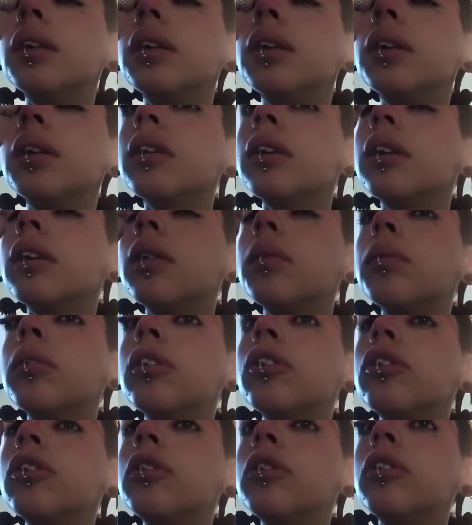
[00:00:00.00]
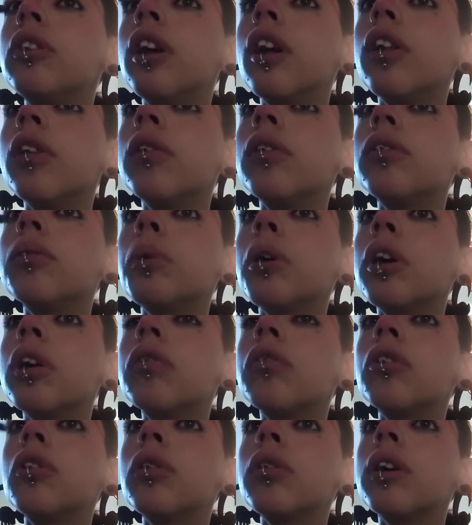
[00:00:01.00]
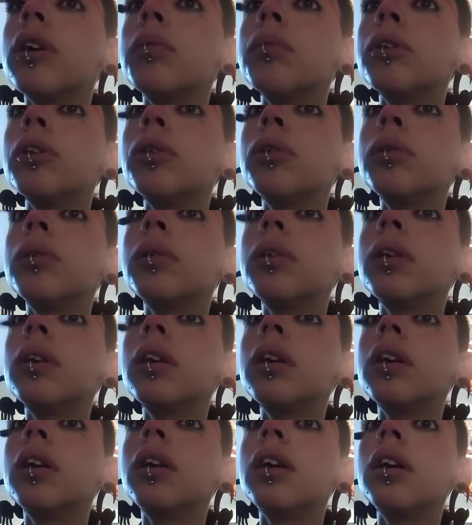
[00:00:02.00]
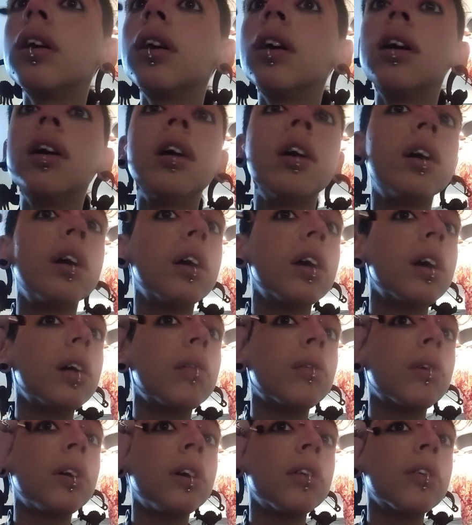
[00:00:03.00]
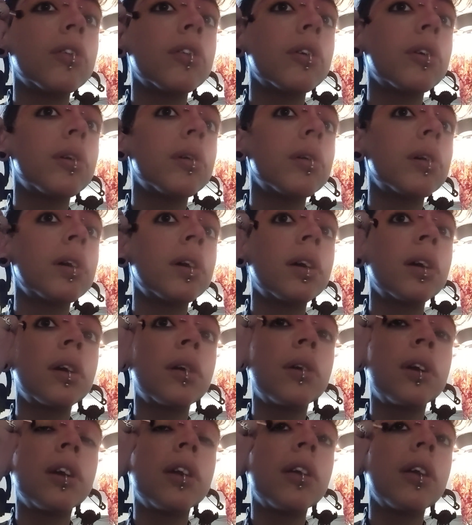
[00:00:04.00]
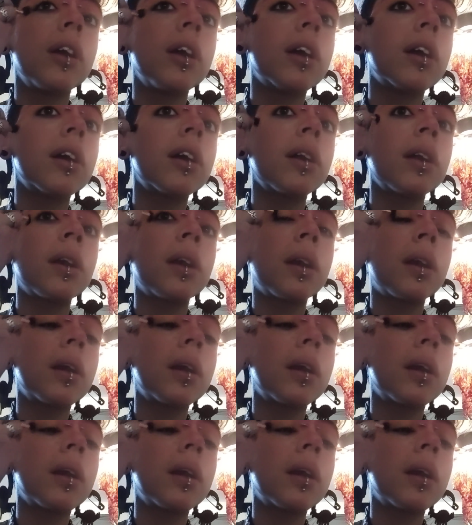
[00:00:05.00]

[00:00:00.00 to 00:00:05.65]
Decide how much yellow is part of your rainbow. And we're also going to take it.